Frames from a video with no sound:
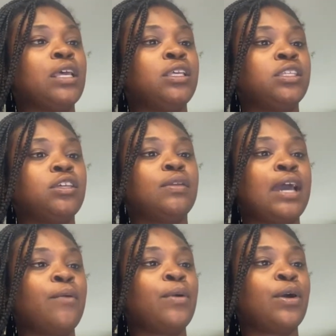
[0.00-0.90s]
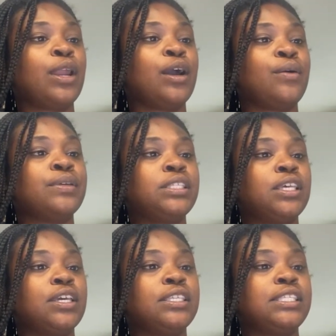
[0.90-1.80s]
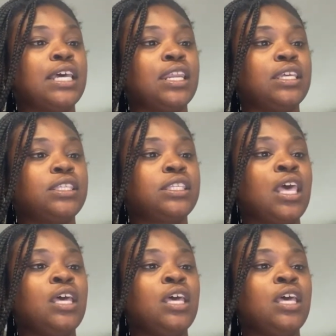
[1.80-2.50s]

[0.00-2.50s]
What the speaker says: And so now we're going to go into your settings.